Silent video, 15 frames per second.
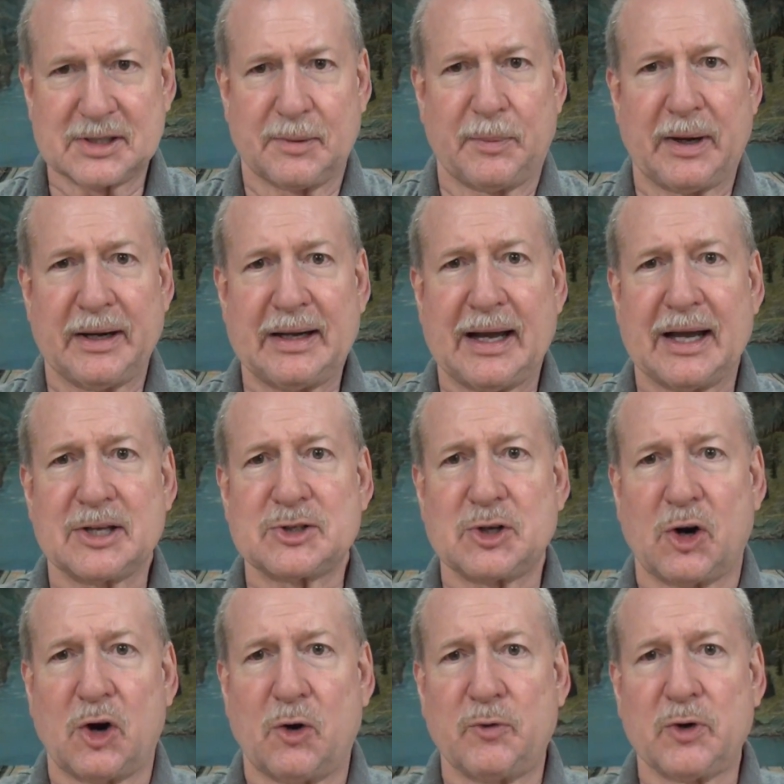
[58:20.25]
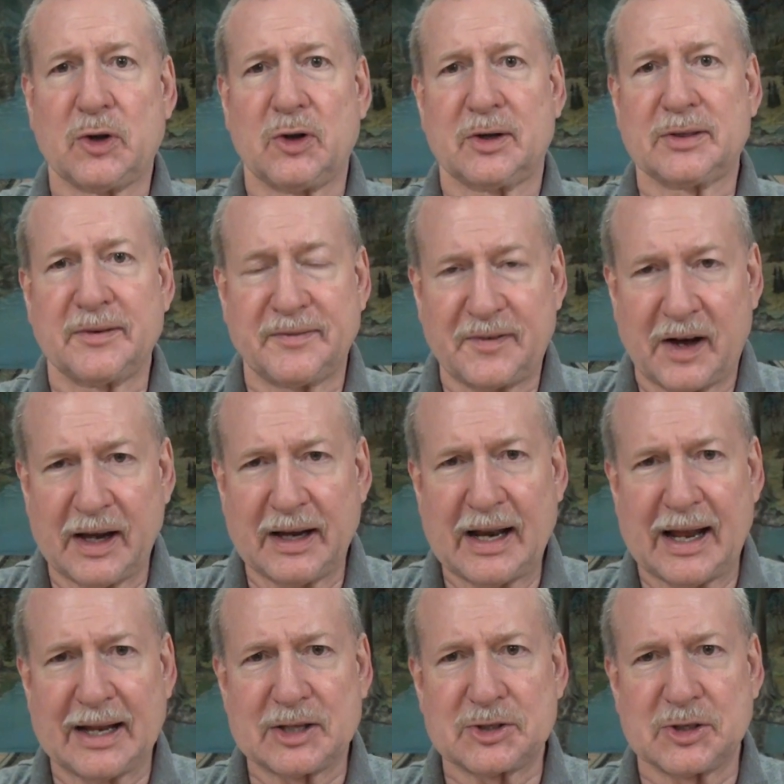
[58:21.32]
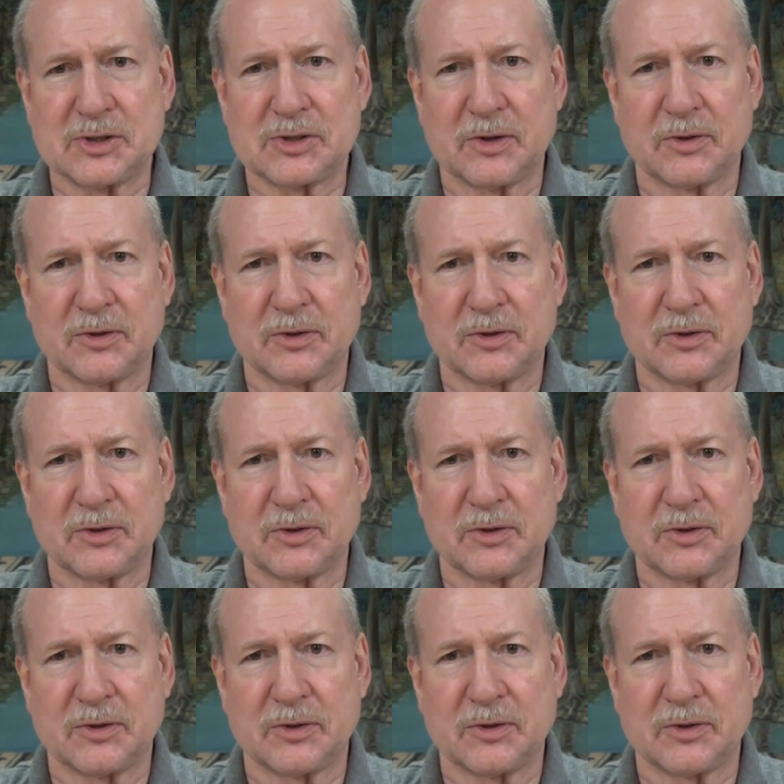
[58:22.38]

Somebody has to overlook the finances